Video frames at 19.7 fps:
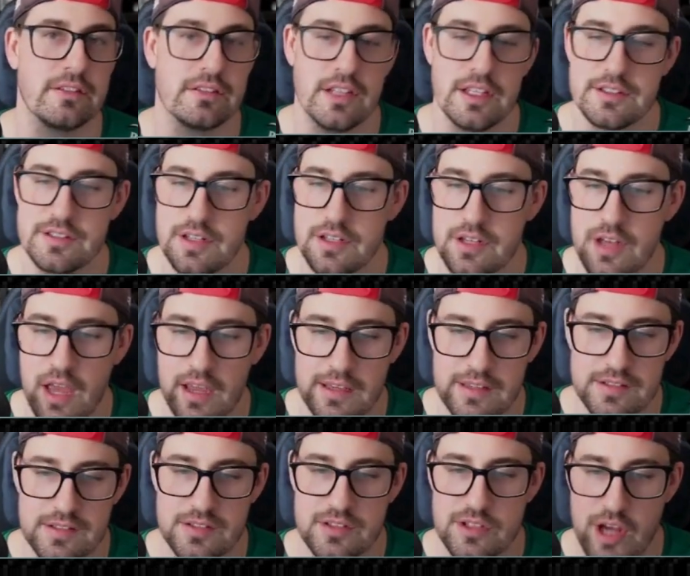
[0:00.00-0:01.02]
It's a
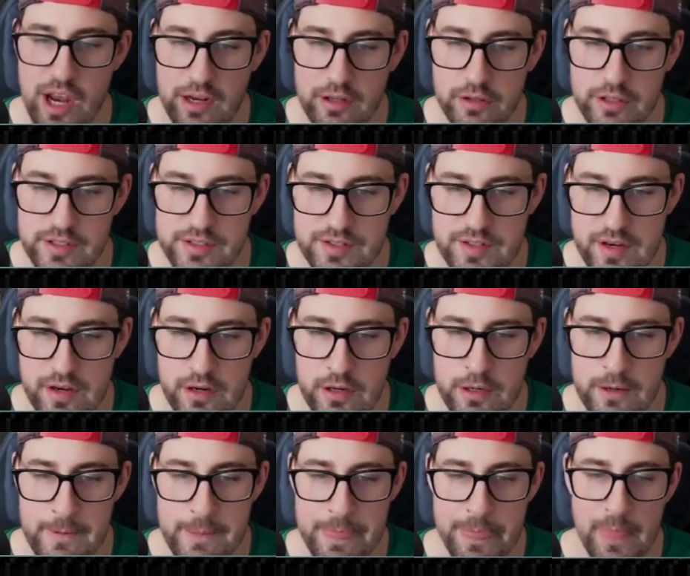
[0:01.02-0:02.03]
nice checklist
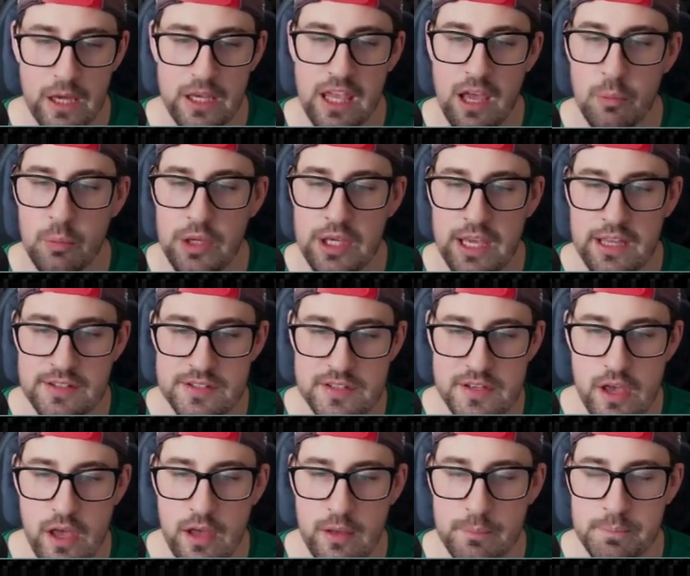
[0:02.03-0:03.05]
here. Again, we get
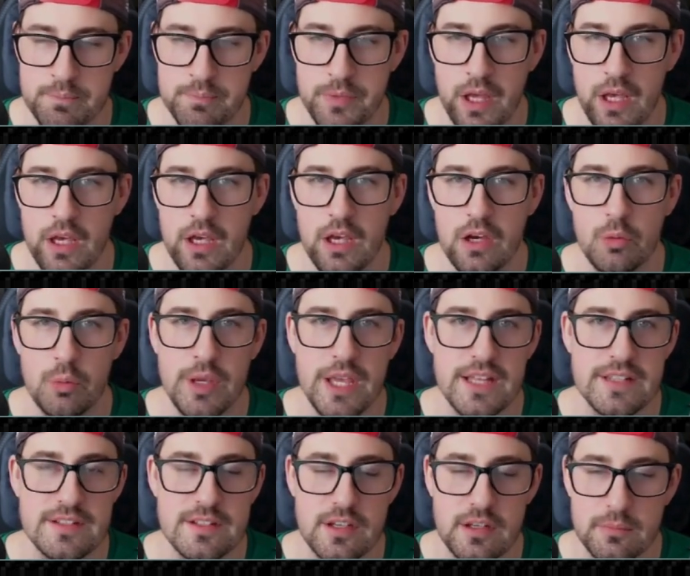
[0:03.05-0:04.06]
some
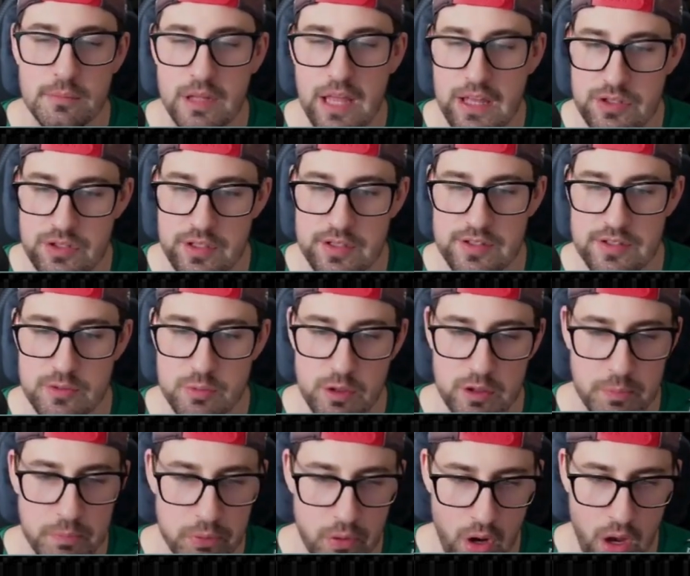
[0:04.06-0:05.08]
legends
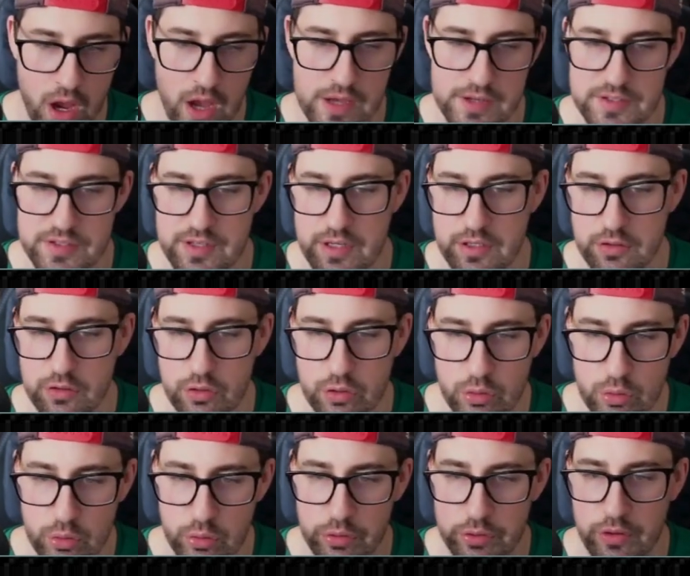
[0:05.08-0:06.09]
with Prost and
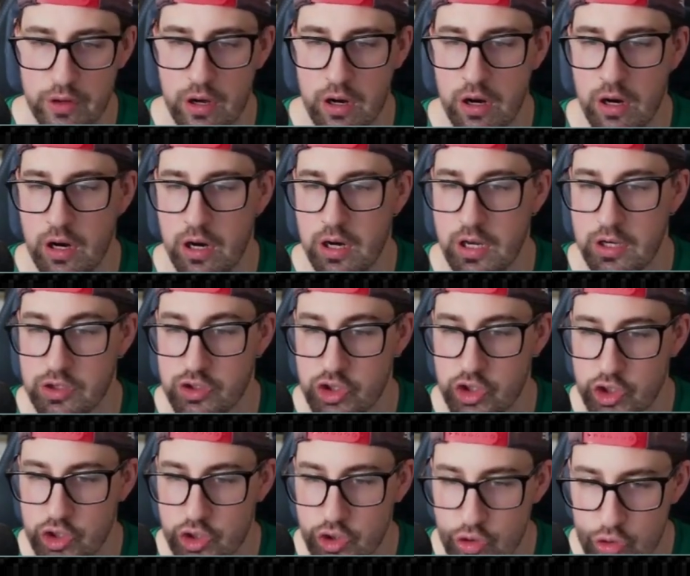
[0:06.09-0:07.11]
Coulthard and
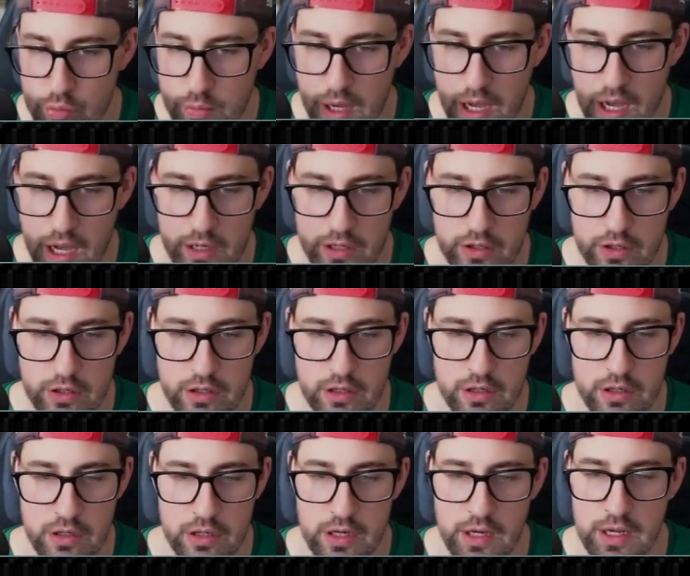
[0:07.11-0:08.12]

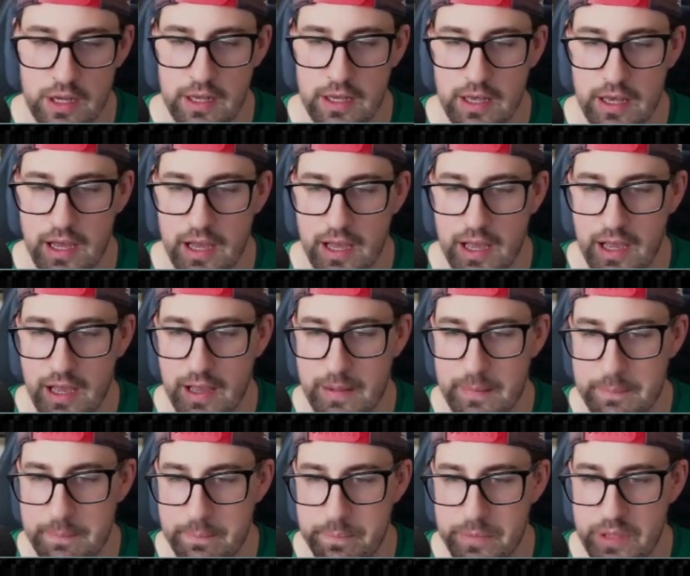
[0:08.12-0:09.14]
Schumacher. I
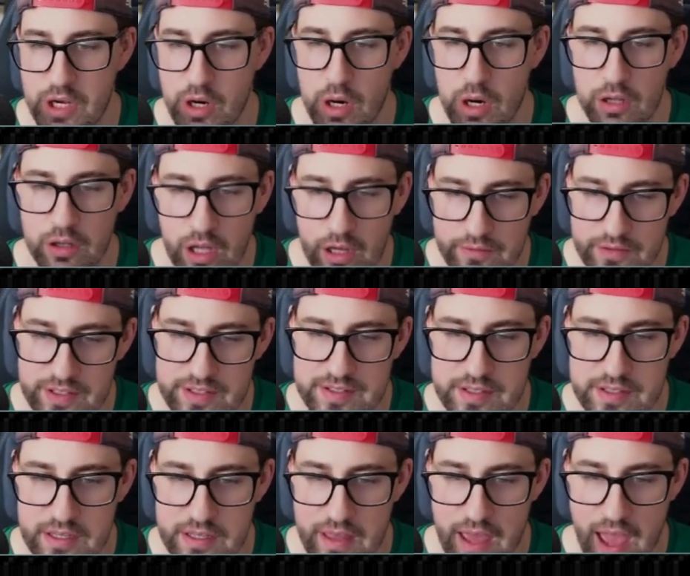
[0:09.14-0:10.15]
love to
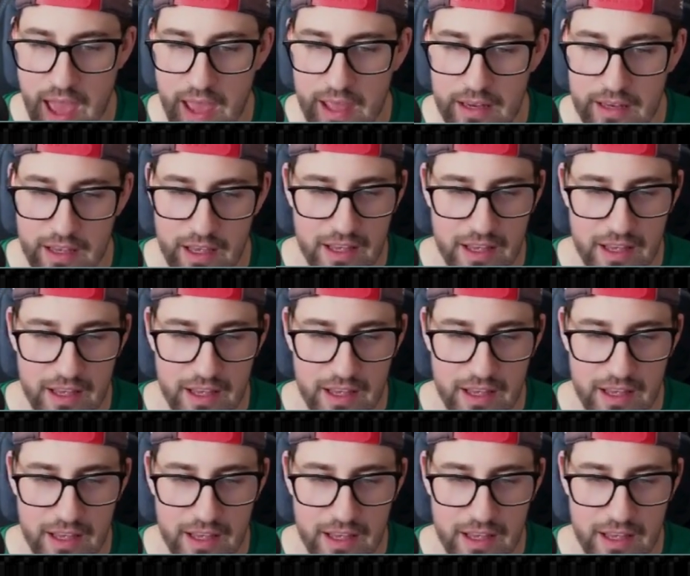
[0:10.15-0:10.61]
see that.